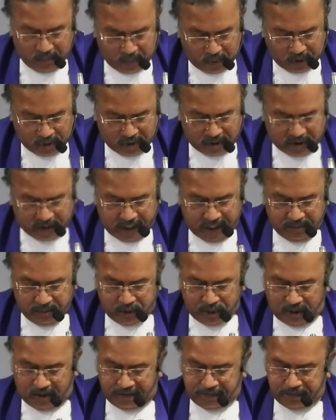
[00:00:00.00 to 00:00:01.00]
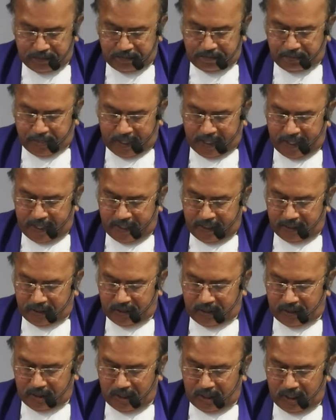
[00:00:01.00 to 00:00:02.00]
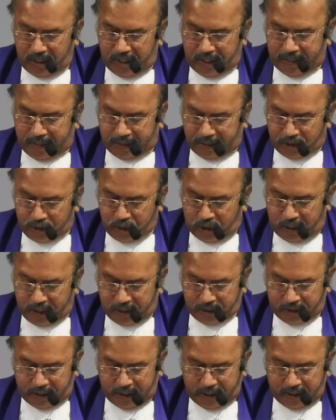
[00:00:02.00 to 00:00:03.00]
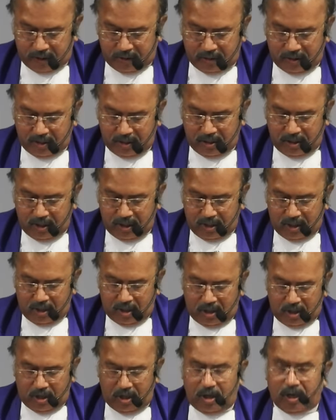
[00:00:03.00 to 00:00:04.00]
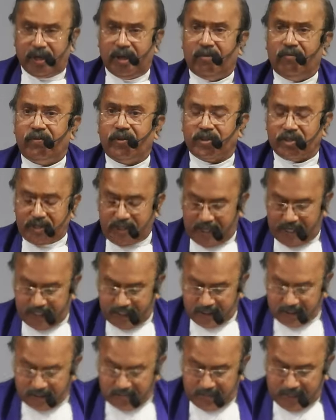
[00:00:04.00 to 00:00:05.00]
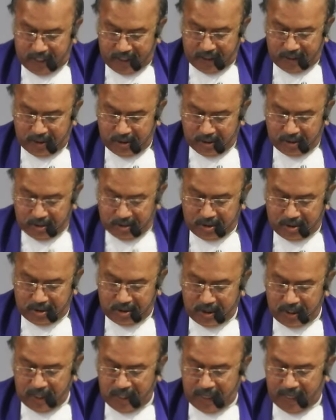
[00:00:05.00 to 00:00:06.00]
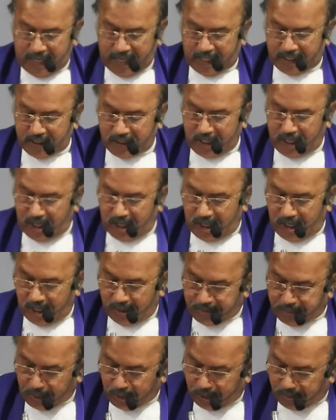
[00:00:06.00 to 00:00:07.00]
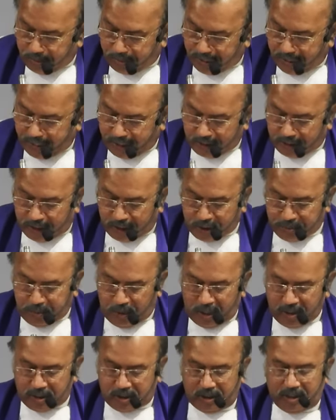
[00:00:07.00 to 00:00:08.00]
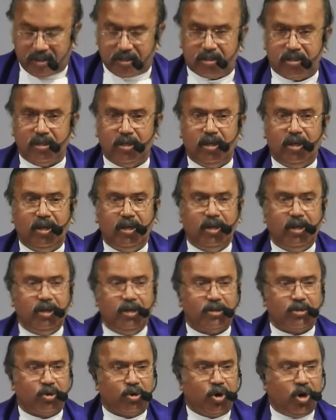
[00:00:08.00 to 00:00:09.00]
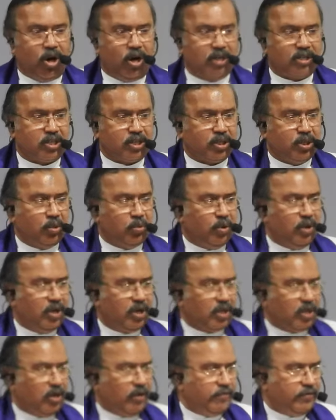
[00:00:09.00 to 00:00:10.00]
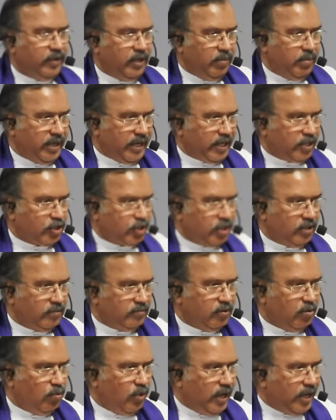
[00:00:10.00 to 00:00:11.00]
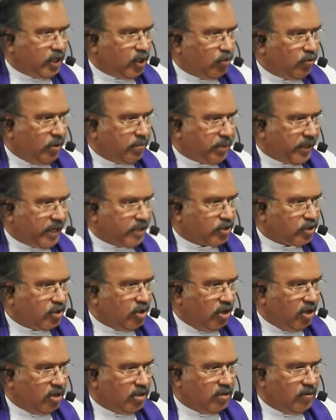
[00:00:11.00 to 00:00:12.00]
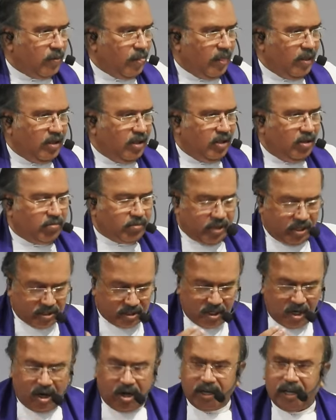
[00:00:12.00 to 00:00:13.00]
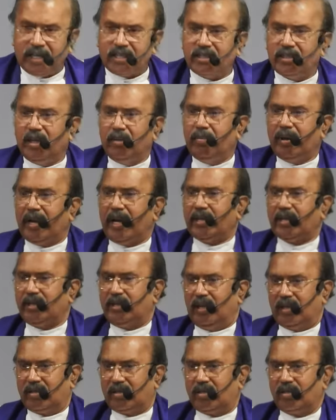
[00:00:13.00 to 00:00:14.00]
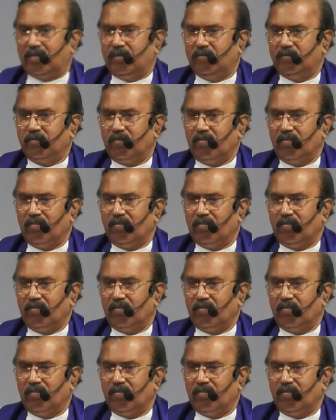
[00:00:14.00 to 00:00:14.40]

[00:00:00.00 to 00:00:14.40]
Both themes of praise and rejoicing are emphasized by Luke as appropriate responses to God's work of liberation. Why do we praise God? Because God has liberated us.